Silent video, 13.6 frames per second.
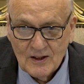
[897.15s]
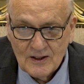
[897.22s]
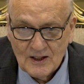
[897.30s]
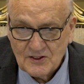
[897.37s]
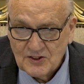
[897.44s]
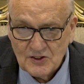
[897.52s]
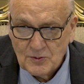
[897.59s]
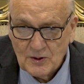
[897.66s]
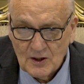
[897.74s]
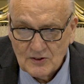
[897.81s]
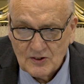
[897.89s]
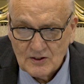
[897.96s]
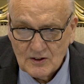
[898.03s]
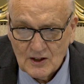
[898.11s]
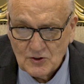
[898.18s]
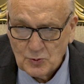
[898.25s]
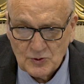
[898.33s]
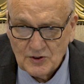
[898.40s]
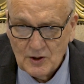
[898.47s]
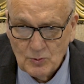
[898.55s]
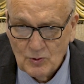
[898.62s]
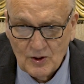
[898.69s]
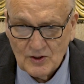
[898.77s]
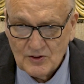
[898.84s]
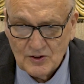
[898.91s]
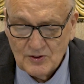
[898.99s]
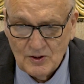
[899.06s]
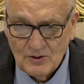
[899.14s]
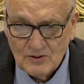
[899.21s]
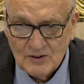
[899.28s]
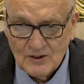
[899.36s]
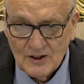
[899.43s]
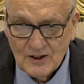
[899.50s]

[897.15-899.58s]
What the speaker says: That's what he wanted to do.